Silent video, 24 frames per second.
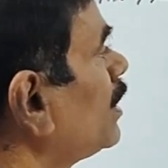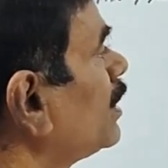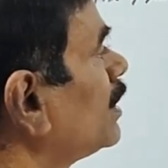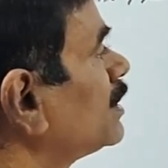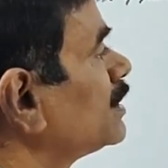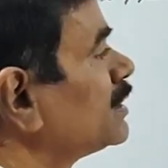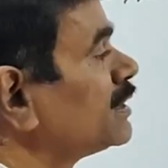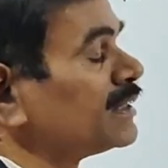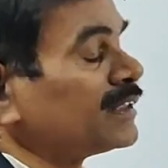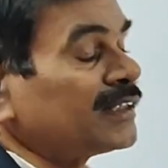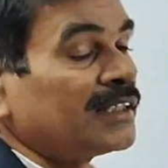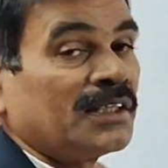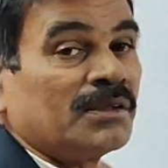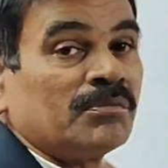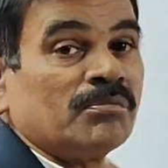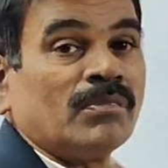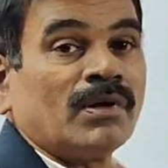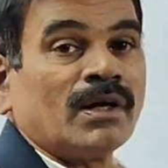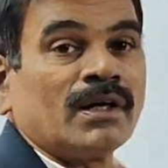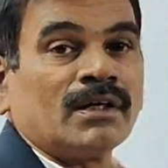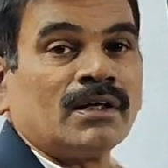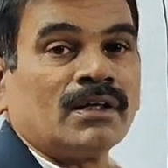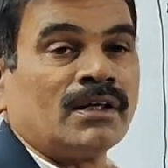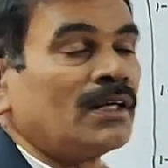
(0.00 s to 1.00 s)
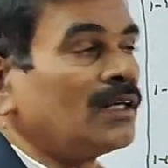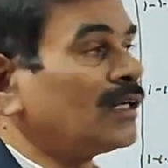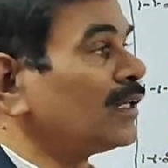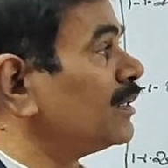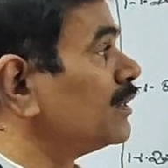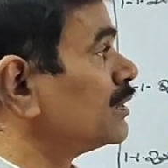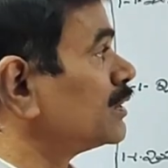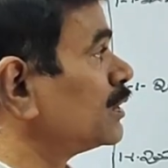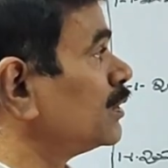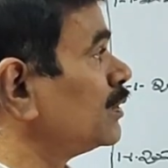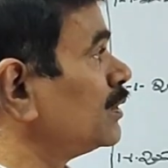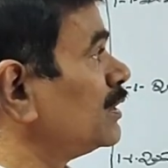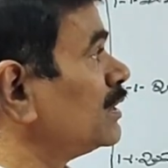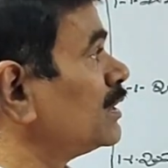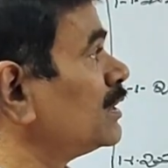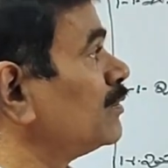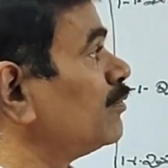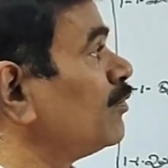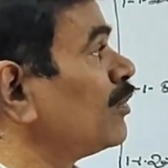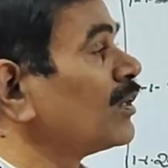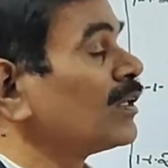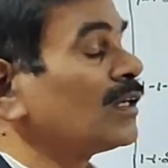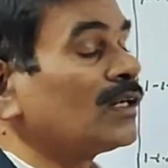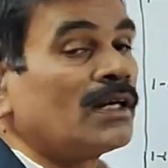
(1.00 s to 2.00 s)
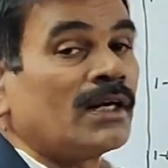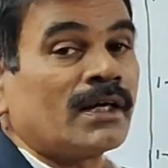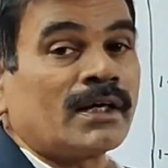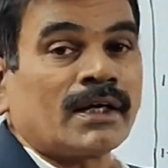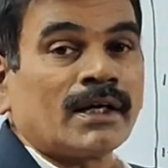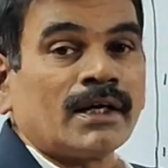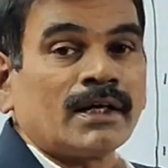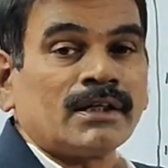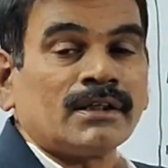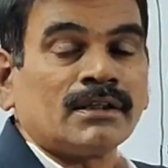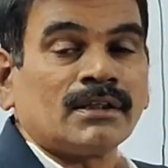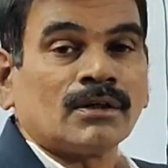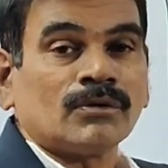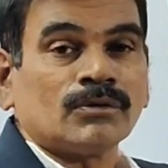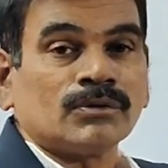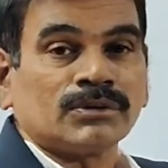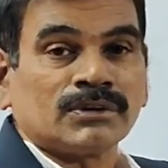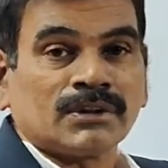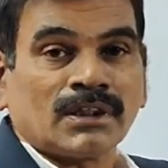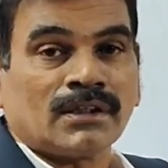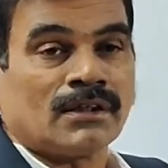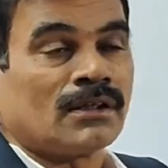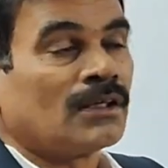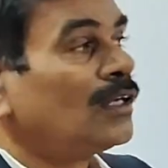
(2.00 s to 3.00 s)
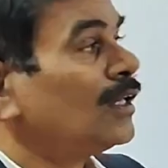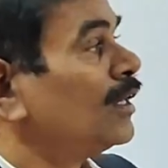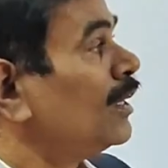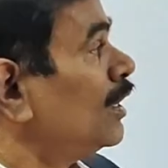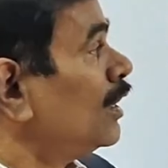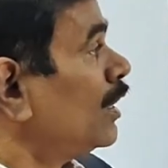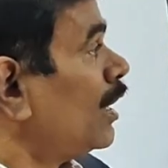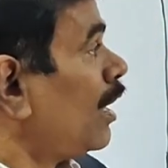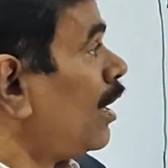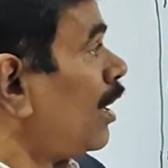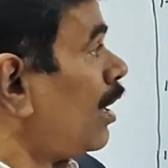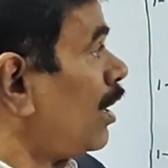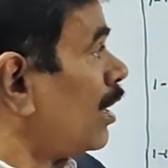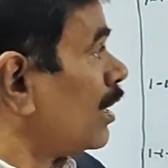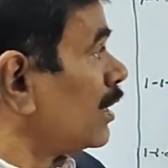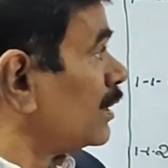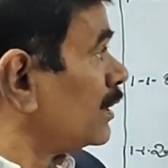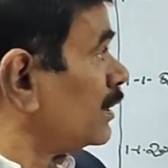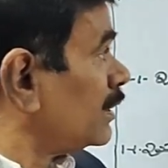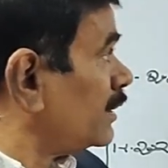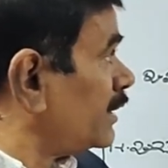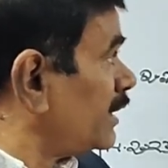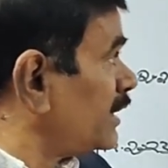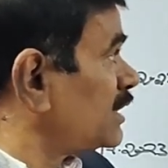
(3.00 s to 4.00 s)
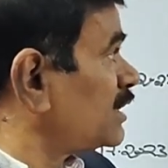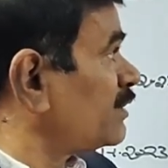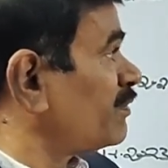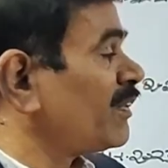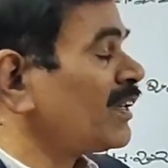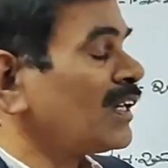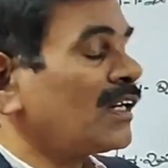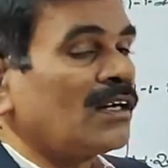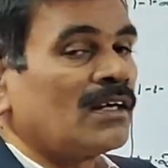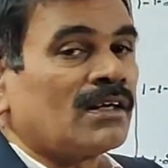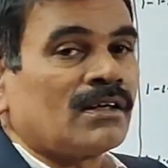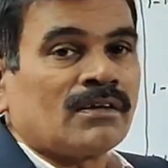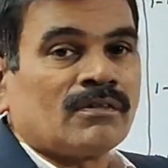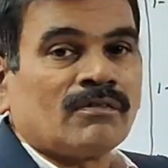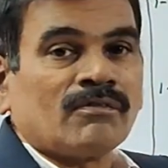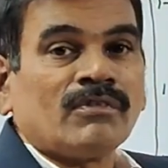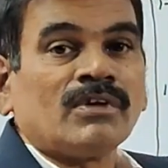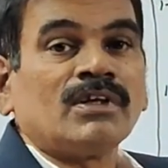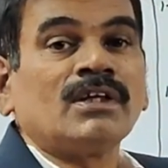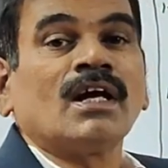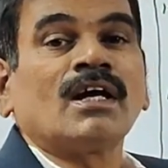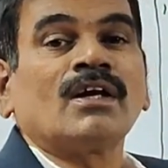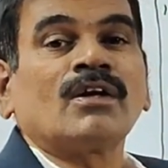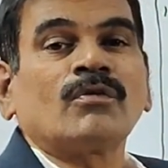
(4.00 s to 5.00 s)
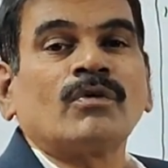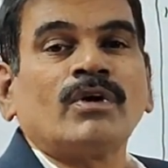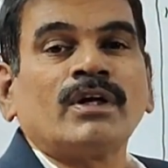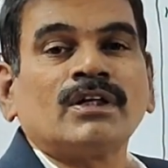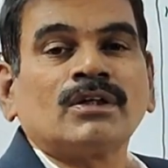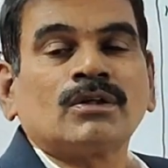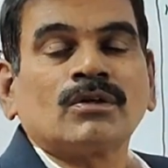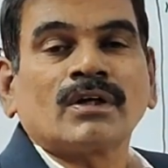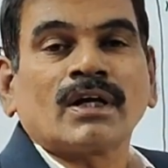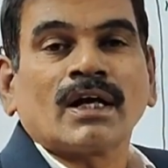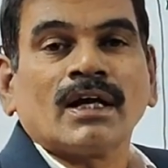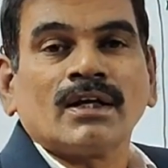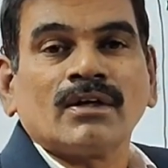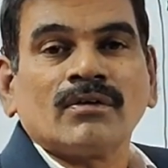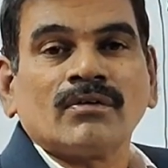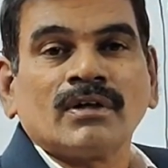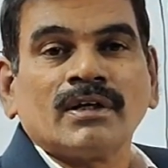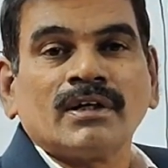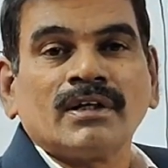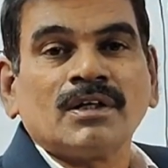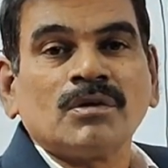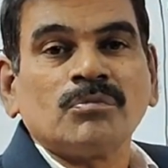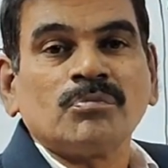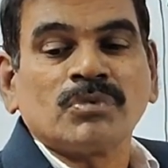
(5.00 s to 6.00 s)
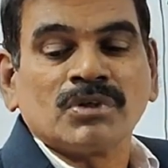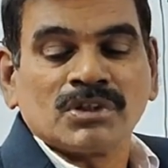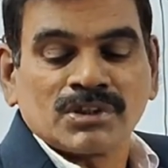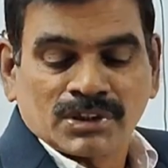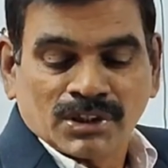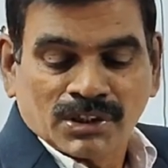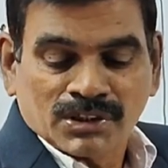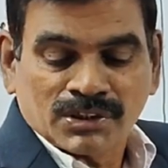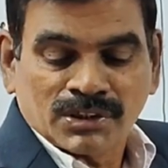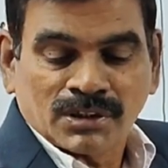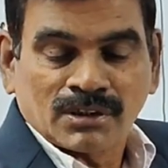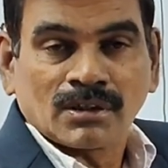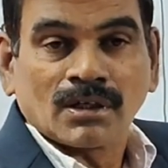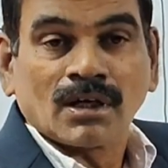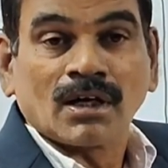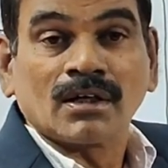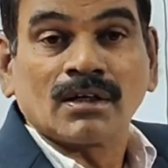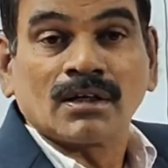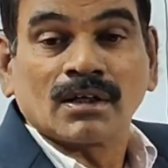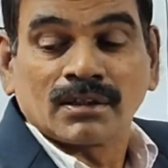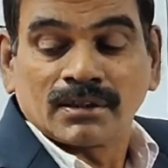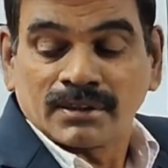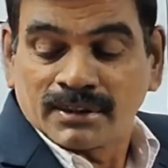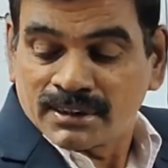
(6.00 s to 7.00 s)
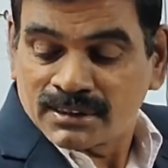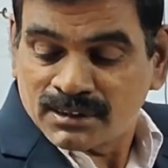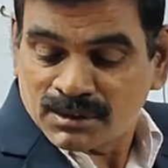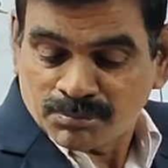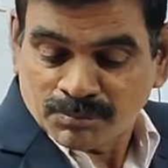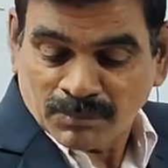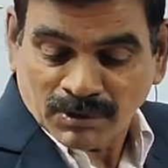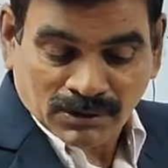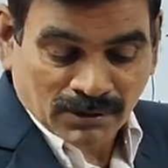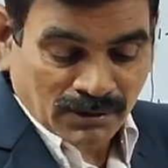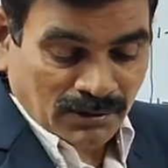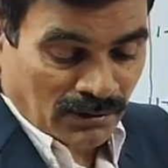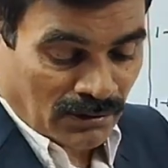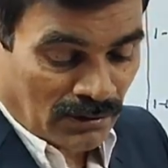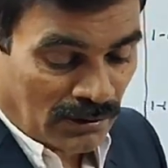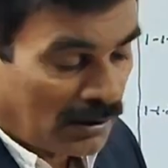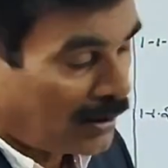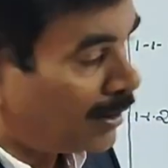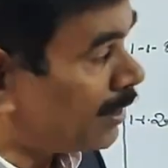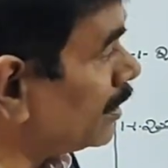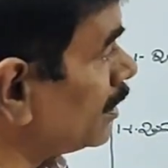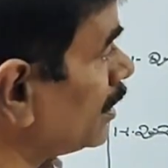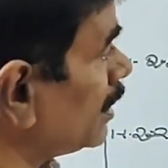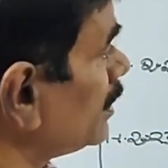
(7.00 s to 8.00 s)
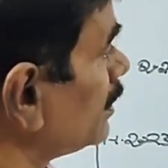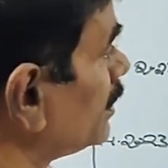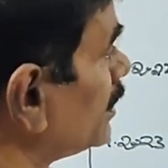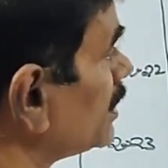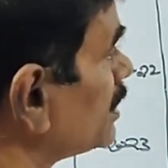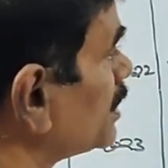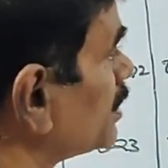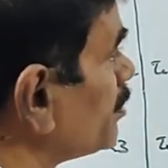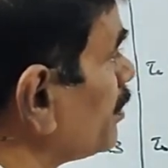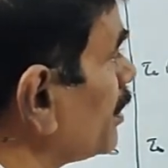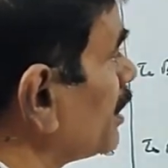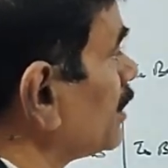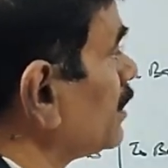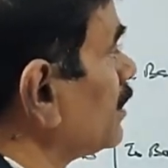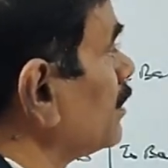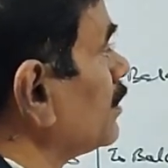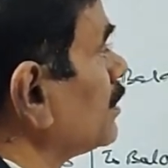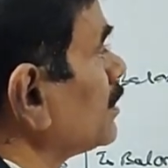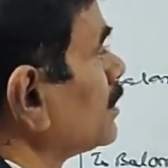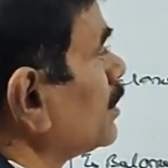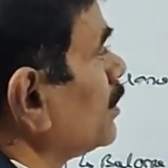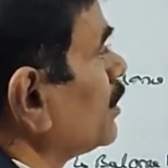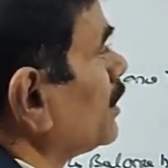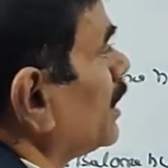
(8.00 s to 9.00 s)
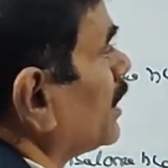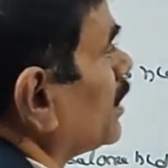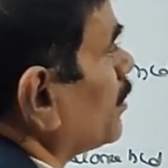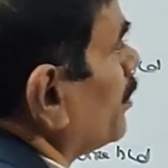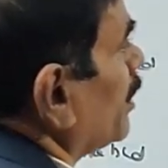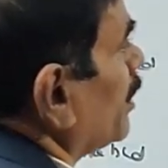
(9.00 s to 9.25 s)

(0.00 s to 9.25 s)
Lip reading: balance C by D. So this is 1,08,000. On this figure, we are going to calculate depreciation under this method. So